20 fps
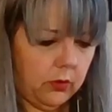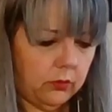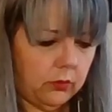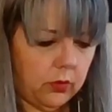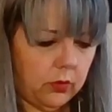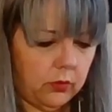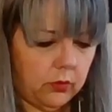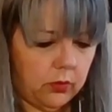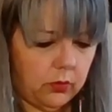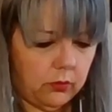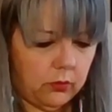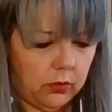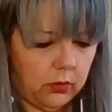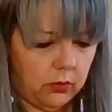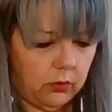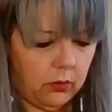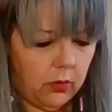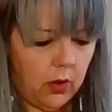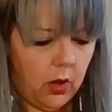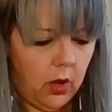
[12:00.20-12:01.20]

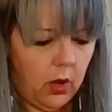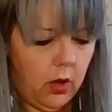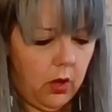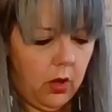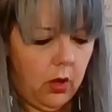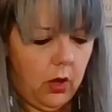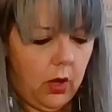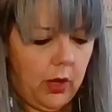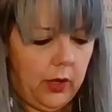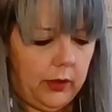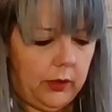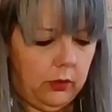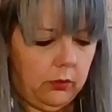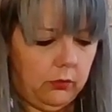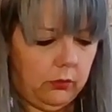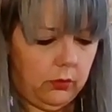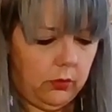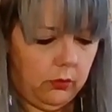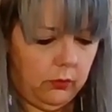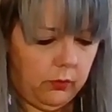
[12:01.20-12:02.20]
No. I
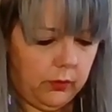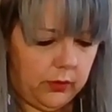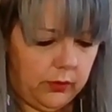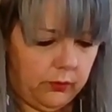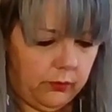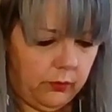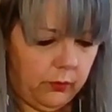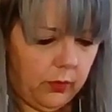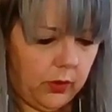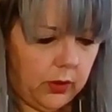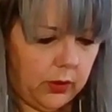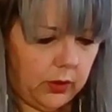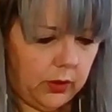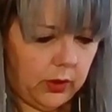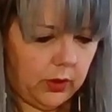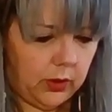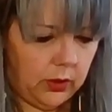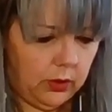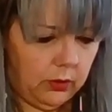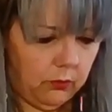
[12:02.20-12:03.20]
don't know what's what
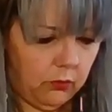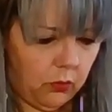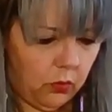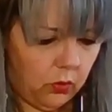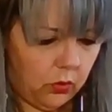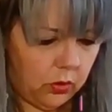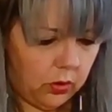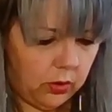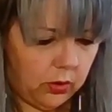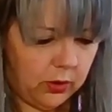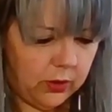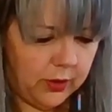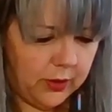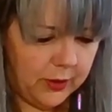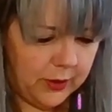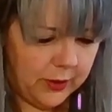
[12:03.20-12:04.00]
anymore.